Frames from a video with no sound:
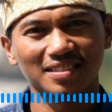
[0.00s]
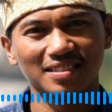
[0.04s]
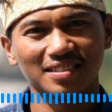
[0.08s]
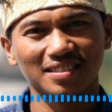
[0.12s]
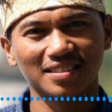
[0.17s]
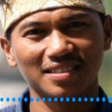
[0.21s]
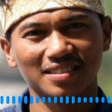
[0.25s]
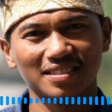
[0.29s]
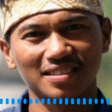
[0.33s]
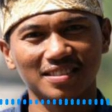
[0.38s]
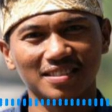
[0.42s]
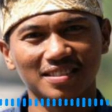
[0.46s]

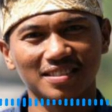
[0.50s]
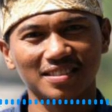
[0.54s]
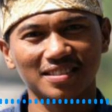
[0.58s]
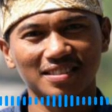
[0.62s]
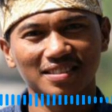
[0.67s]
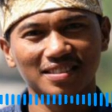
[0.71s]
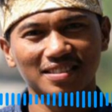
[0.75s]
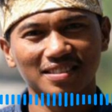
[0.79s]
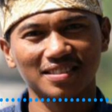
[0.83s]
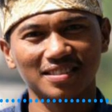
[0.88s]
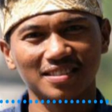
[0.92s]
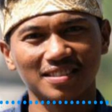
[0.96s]

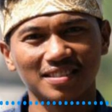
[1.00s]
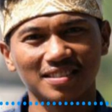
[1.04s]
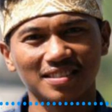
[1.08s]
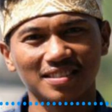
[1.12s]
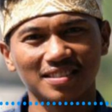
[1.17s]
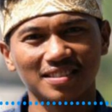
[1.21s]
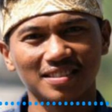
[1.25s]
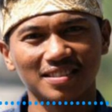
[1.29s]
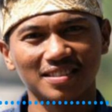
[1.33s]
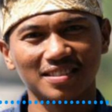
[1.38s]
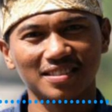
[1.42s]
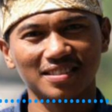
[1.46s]

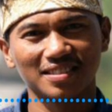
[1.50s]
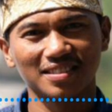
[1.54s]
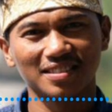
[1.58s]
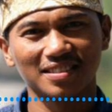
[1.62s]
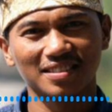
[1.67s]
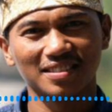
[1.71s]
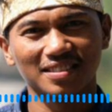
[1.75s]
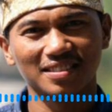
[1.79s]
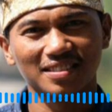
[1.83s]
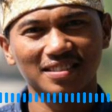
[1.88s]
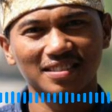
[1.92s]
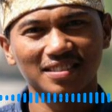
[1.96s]

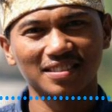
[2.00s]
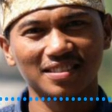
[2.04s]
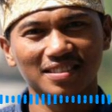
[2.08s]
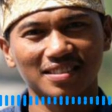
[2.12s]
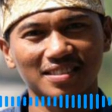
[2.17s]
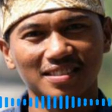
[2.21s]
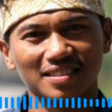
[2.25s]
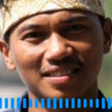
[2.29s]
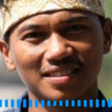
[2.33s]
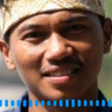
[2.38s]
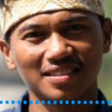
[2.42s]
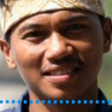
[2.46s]

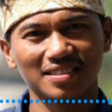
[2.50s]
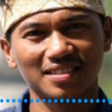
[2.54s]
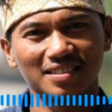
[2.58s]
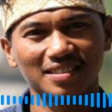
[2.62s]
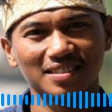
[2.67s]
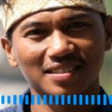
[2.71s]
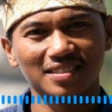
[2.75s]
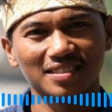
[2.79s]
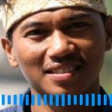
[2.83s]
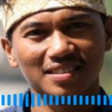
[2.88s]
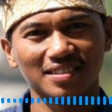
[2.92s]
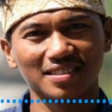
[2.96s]

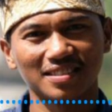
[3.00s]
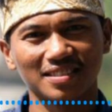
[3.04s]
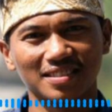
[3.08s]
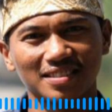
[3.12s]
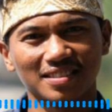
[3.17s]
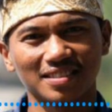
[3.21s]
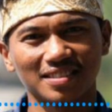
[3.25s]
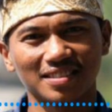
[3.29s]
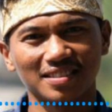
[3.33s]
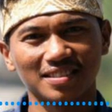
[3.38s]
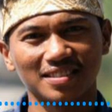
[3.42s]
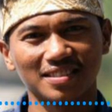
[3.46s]

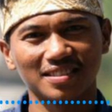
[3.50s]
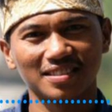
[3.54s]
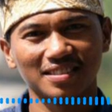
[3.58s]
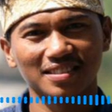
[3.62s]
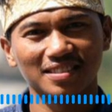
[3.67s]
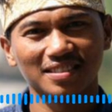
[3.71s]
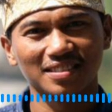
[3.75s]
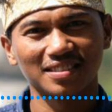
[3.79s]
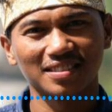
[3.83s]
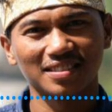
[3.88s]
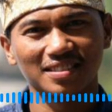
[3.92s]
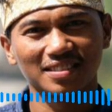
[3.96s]

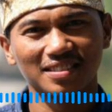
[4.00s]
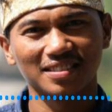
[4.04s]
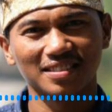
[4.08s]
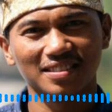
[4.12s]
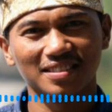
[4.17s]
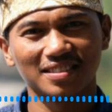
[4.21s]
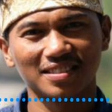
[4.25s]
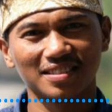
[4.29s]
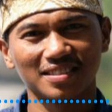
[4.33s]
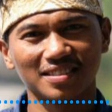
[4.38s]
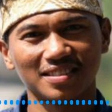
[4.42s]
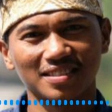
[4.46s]

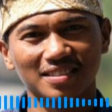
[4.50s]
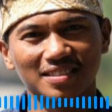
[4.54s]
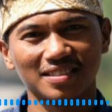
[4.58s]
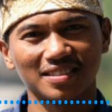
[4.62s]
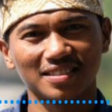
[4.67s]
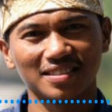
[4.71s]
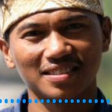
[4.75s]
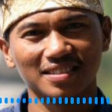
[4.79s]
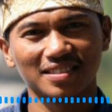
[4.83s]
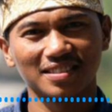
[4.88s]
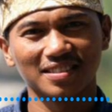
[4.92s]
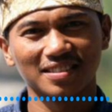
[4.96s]

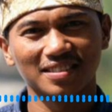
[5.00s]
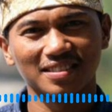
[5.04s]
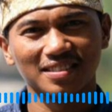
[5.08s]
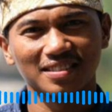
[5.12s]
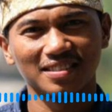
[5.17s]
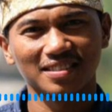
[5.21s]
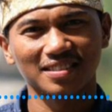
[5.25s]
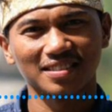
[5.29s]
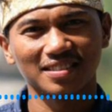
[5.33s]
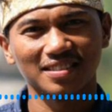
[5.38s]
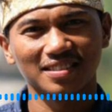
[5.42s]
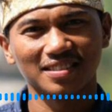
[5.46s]

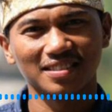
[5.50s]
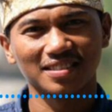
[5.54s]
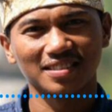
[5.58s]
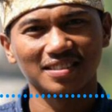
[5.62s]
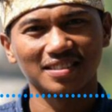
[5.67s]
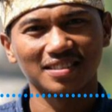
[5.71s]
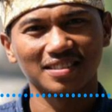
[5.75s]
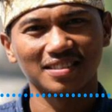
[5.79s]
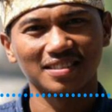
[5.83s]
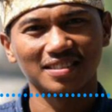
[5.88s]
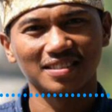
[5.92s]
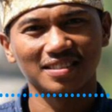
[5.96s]

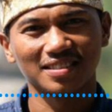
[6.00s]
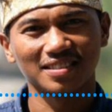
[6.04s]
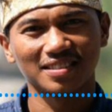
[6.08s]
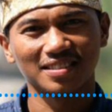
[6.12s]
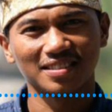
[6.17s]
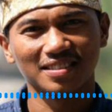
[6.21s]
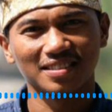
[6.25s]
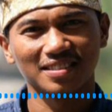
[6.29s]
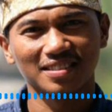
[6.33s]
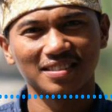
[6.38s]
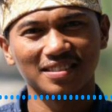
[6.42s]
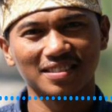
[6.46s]

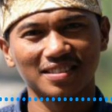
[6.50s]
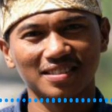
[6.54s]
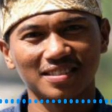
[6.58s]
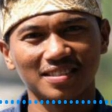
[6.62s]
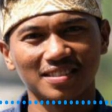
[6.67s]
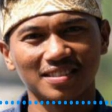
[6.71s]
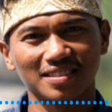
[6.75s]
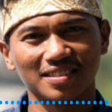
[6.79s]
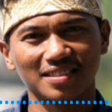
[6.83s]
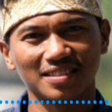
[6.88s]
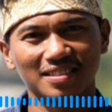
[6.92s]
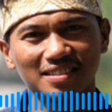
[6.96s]

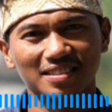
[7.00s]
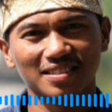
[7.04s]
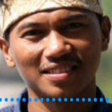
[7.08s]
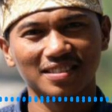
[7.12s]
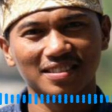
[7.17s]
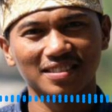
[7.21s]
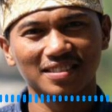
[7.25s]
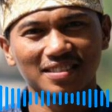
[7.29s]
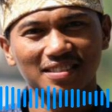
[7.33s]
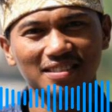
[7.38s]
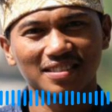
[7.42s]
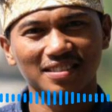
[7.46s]

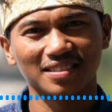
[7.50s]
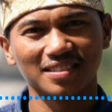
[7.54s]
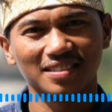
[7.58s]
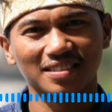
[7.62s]
[no speech]